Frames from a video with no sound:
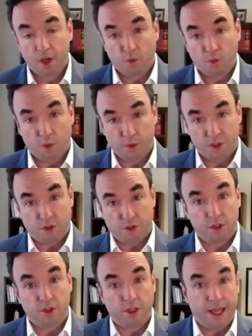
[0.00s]
what we
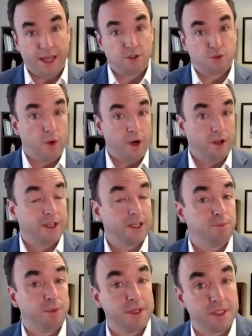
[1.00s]
certainly look at is where can
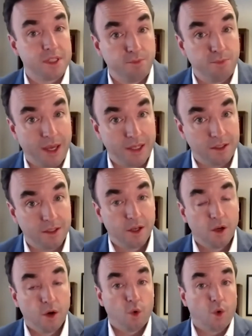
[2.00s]
it be spent
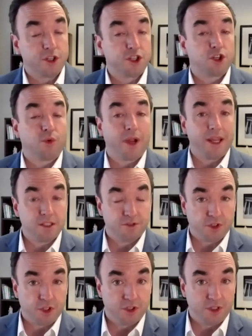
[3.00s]
or
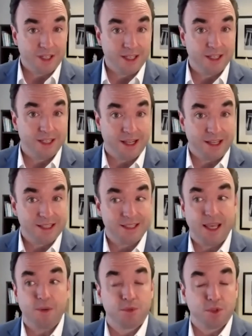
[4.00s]
transferred in an
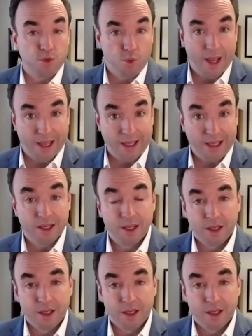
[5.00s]
exempt way.